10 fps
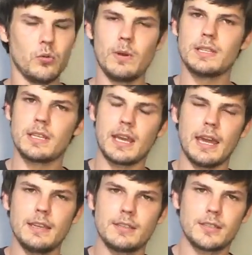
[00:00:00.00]
always the
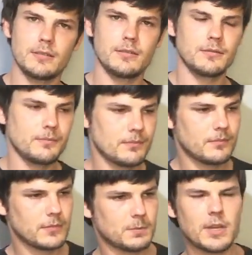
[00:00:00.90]
case,
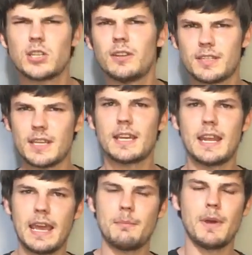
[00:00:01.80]
especially in the
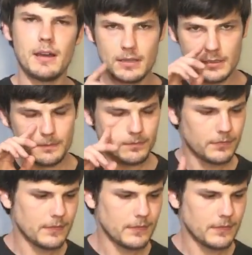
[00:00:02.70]
second-hand market.